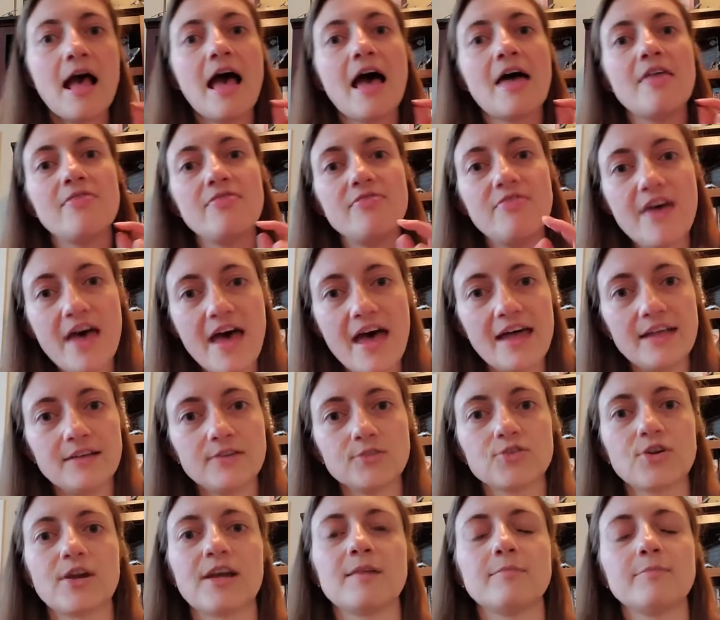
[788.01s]
and then
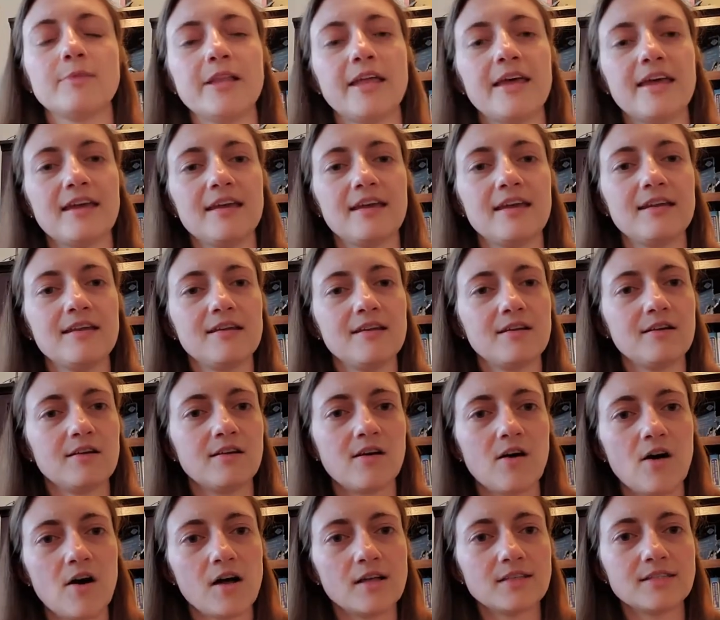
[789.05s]
try to play it
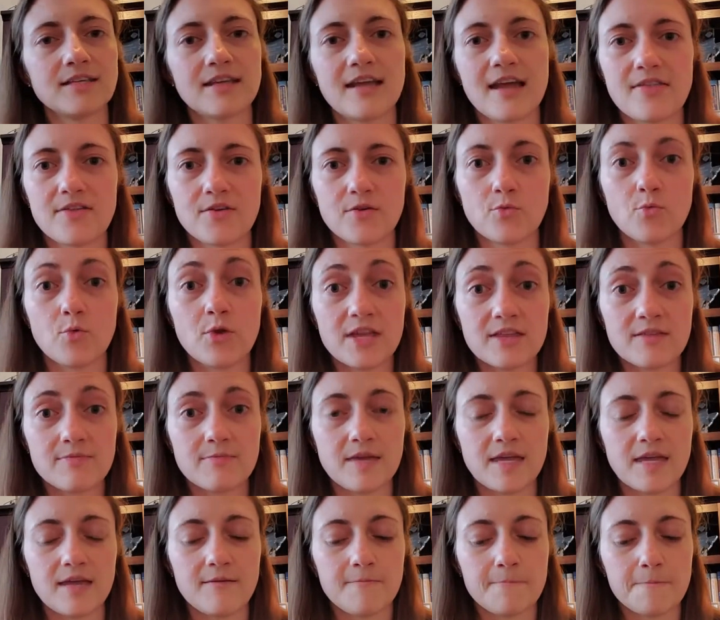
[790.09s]
all together with
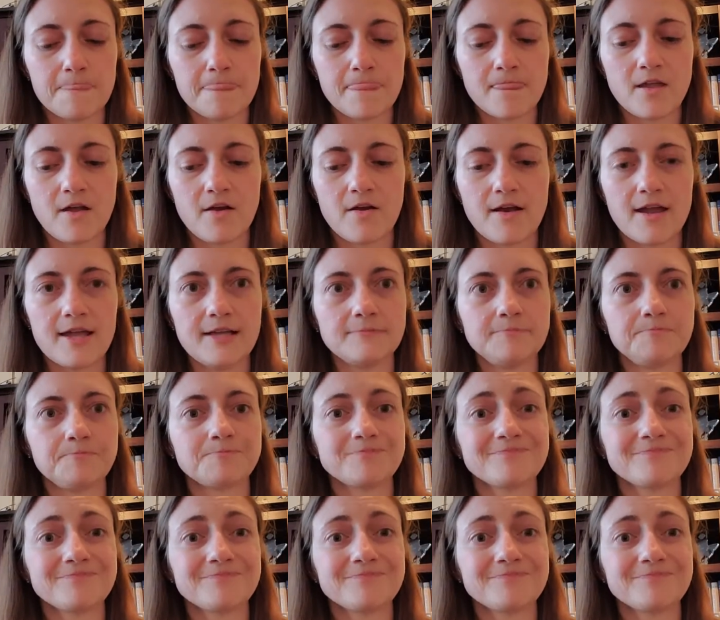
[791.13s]
me. All right?